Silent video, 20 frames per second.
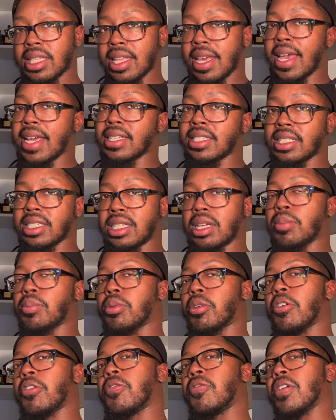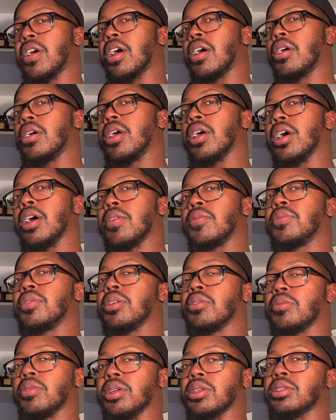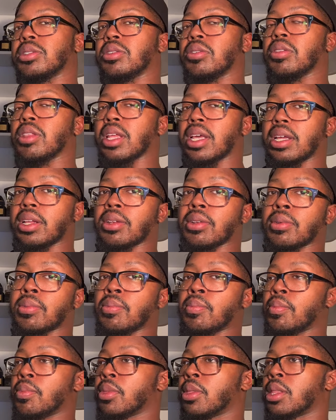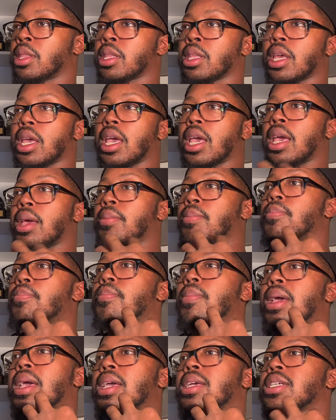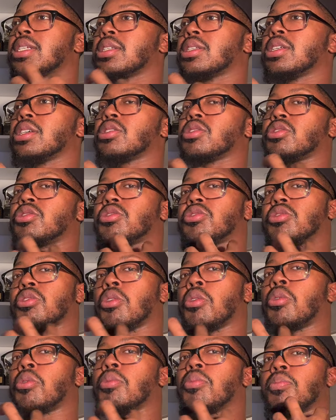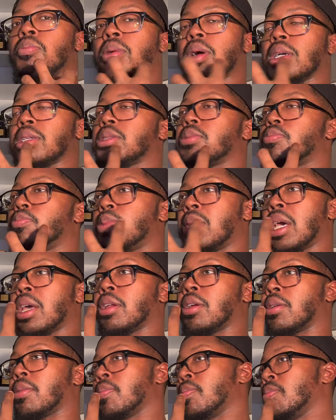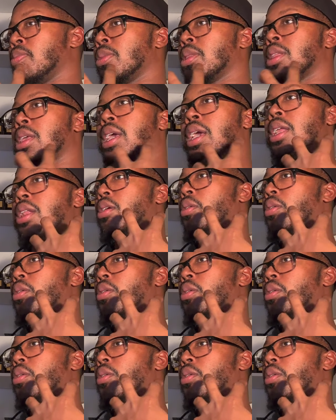that scent profile of the original Layton and makes it so much better in